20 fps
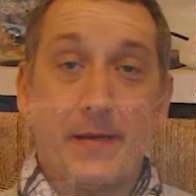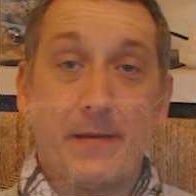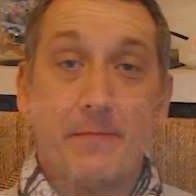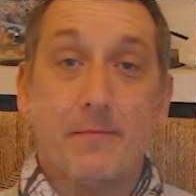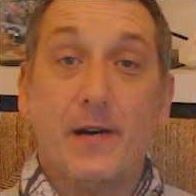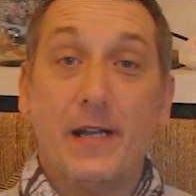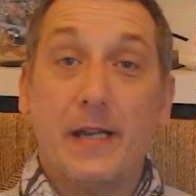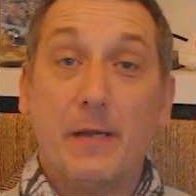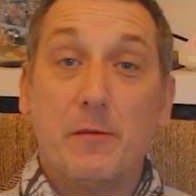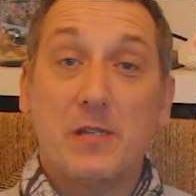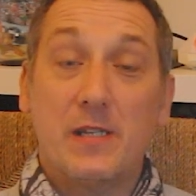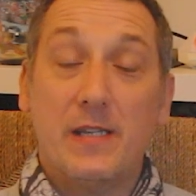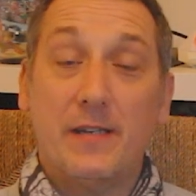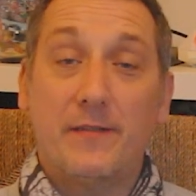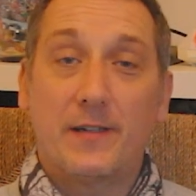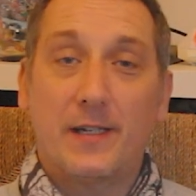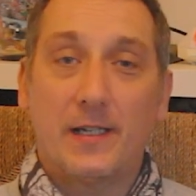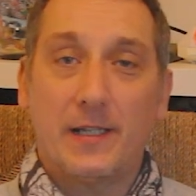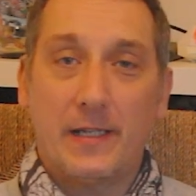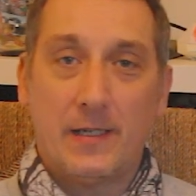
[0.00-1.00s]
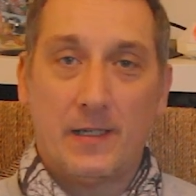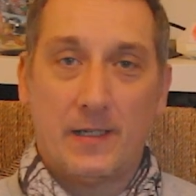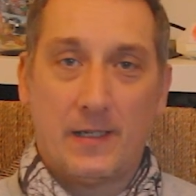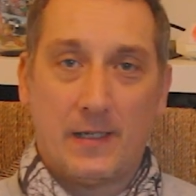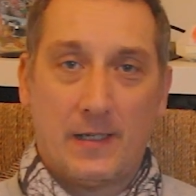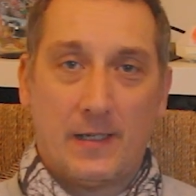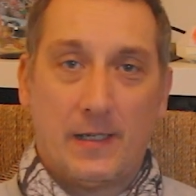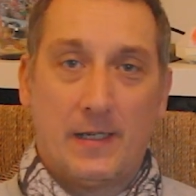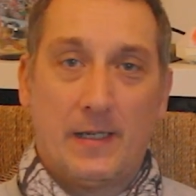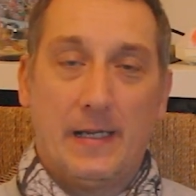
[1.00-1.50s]
me. My name's Steve Cullen.
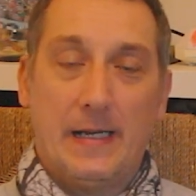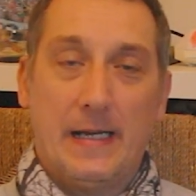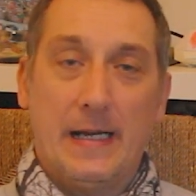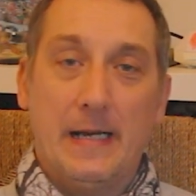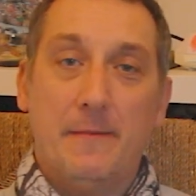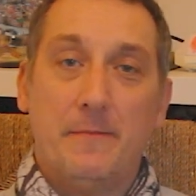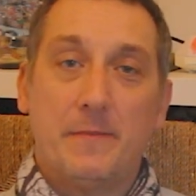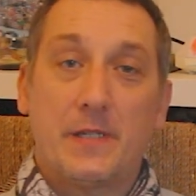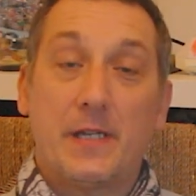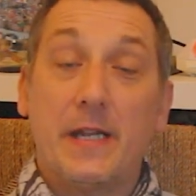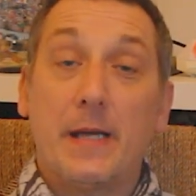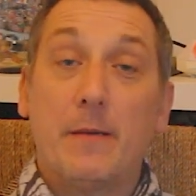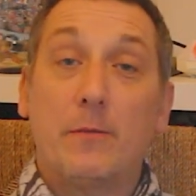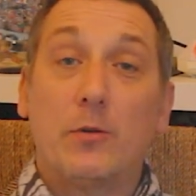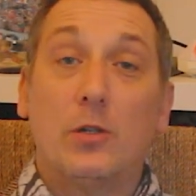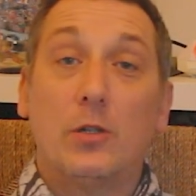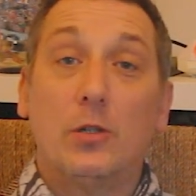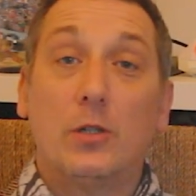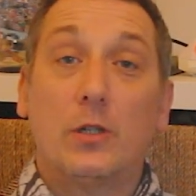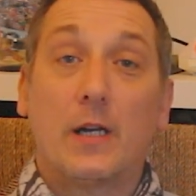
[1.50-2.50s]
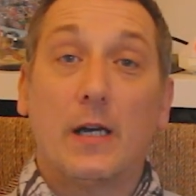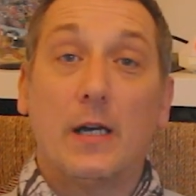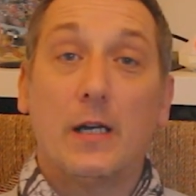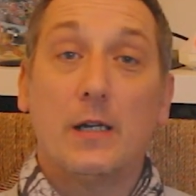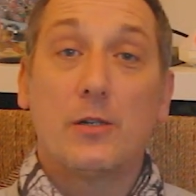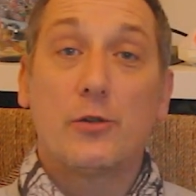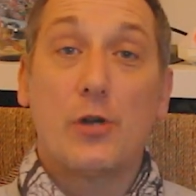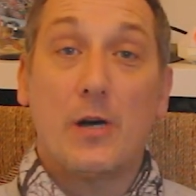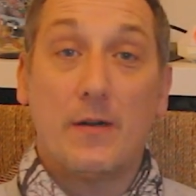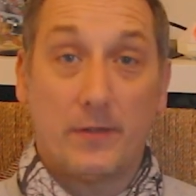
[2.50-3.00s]
Today I'm going to look
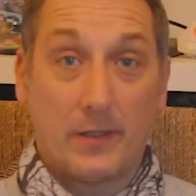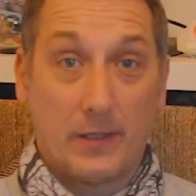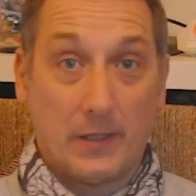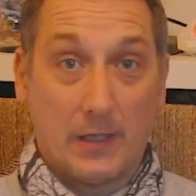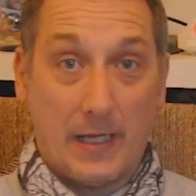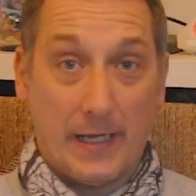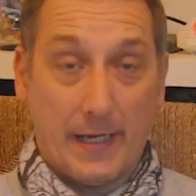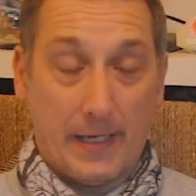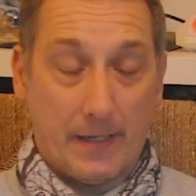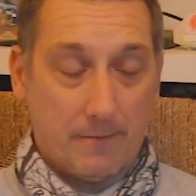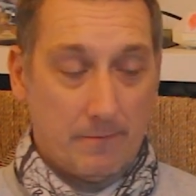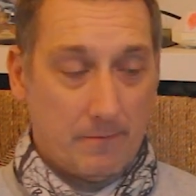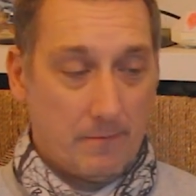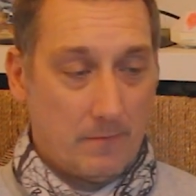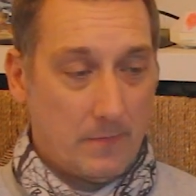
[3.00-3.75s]
at travelling light.